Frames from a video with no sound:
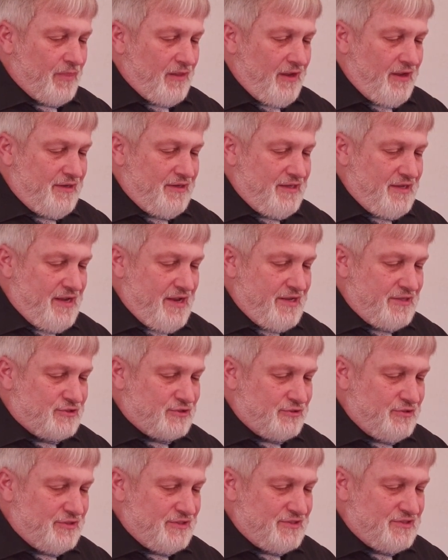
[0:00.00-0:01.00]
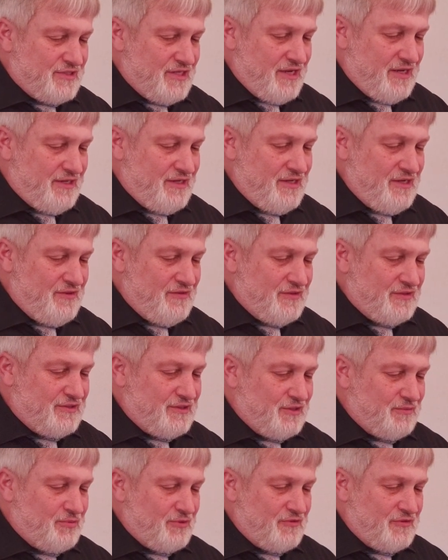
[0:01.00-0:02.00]
And he answered and said, He that
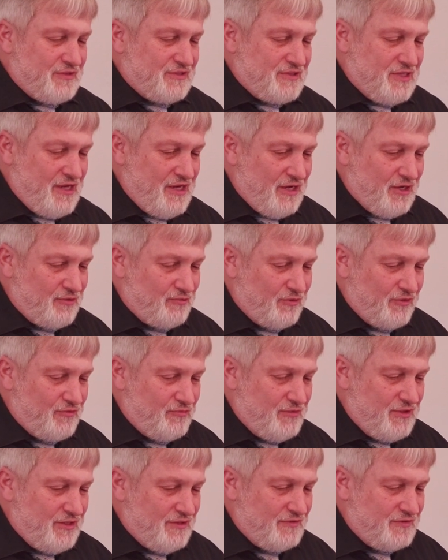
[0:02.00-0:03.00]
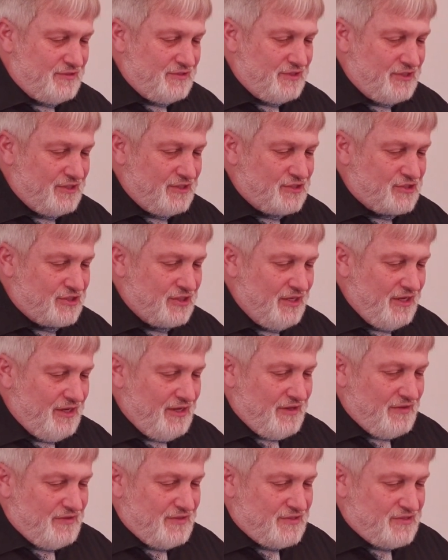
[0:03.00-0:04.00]
dippeth his hand with me in the dish,
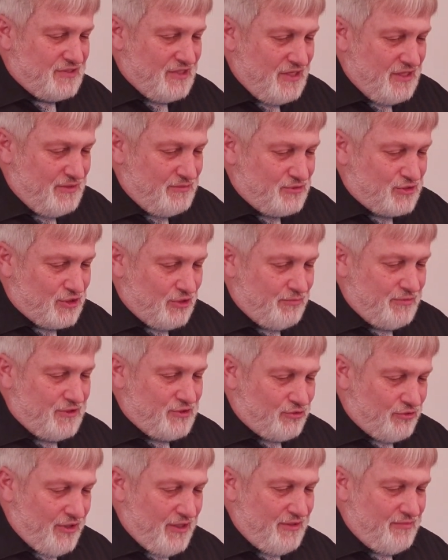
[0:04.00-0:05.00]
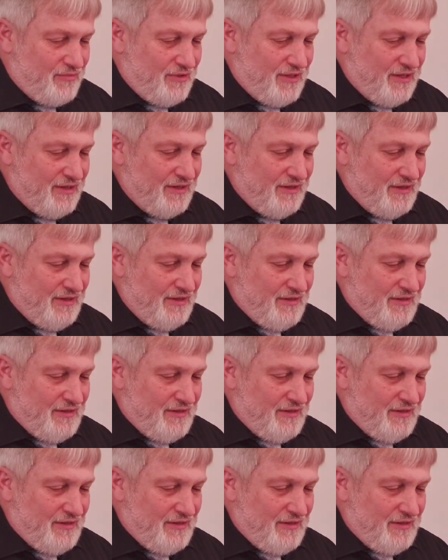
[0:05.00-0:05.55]
the same shall betray me.